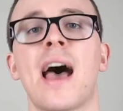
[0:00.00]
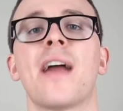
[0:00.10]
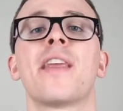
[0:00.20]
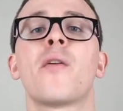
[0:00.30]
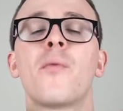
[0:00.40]
and
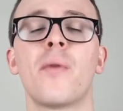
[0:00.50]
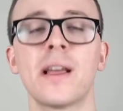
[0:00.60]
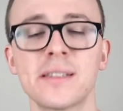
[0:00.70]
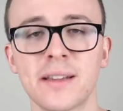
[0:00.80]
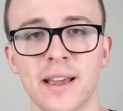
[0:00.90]
that
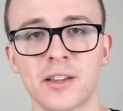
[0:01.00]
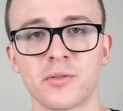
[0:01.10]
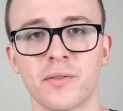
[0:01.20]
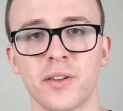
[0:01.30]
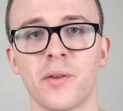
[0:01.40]
resonates
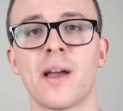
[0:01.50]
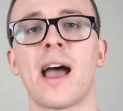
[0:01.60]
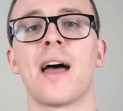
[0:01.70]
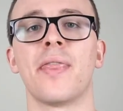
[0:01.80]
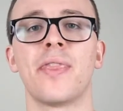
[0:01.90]
with you,
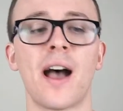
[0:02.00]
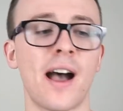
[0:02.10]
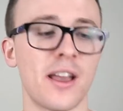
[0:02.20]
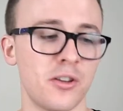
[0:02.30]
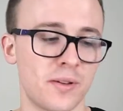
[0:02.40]
and
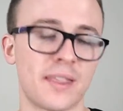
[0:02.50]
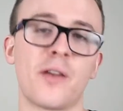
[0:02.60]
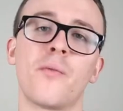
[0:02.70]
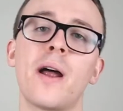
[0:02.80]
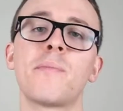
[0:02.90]
that you can
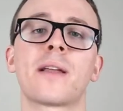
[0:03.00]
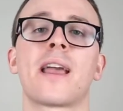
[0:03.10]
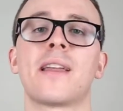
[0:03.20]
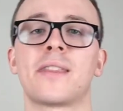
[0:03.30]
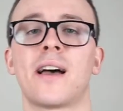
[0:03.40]
then
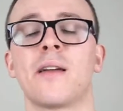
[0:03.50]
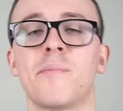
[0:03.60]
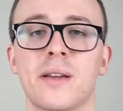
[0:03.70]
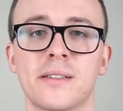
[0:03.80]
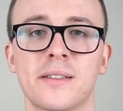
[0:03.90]
replicate that in
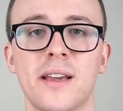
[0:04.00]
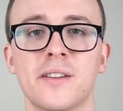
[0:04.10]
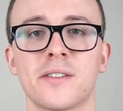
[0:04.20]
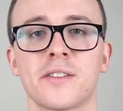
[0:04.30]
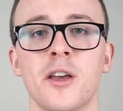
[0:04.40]

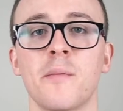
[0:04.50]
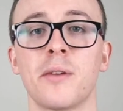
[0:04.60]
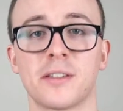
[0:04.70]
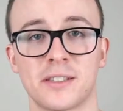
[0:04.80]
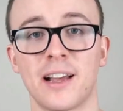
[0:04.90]
presentations,
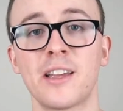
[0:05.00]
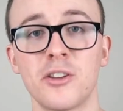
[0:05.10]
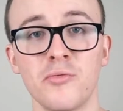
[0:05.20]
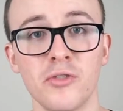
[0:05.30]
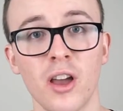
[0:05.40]
because like
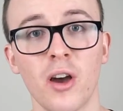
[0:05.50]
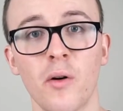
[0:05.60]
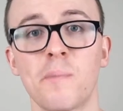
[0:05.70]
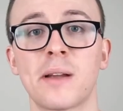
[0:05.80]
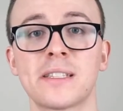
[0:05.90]
you
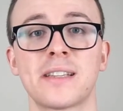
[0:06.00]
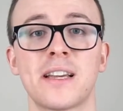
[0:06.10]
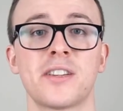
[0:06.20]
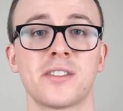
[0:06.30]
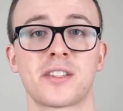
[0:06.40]
know,
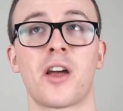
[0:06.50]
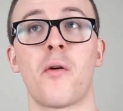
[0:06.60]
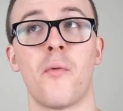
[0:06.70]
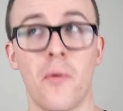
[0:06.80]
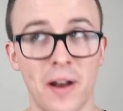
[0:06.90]
presentations are
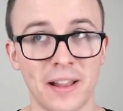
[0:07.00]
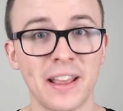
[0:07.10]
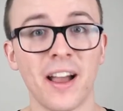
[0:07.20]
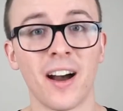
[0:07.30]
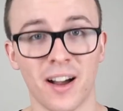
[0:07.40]

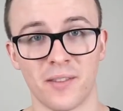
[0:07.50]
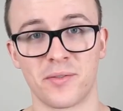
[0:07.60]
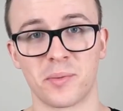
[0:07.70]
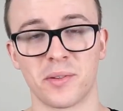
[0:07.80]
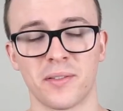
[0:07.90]
really
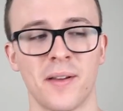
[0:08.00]
uncomfortable.